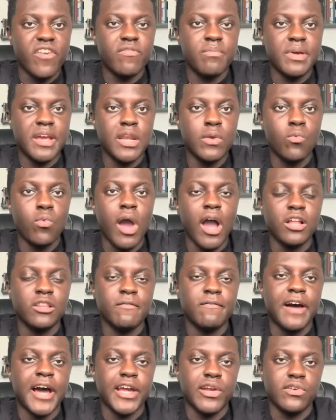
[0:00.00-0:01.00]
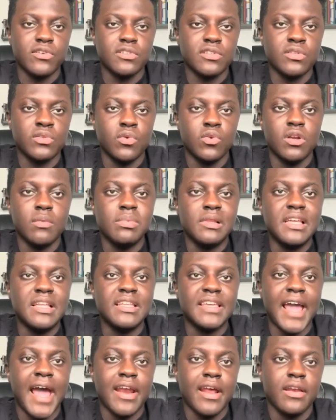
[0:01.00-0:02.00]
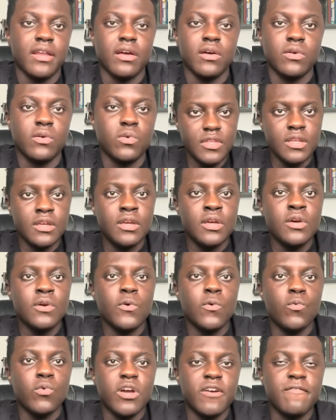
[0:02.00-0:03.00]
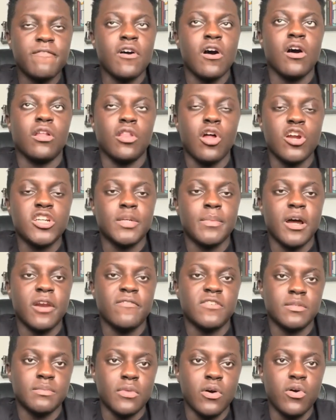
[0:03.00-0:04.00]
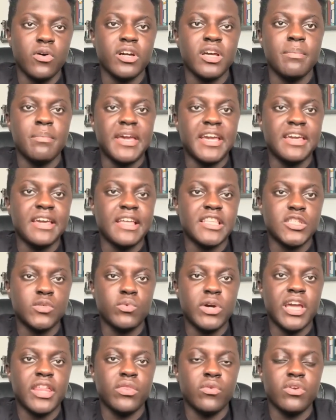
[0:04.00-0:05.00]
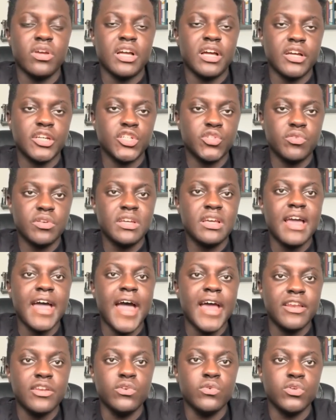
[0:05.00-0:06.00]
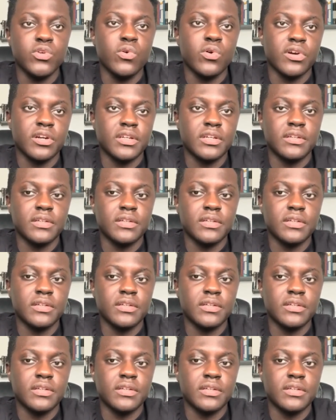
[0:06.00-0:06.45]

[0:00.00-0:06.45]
have been wildfires, notably in Canada, with a large amount of smoke making its way through the country and New York.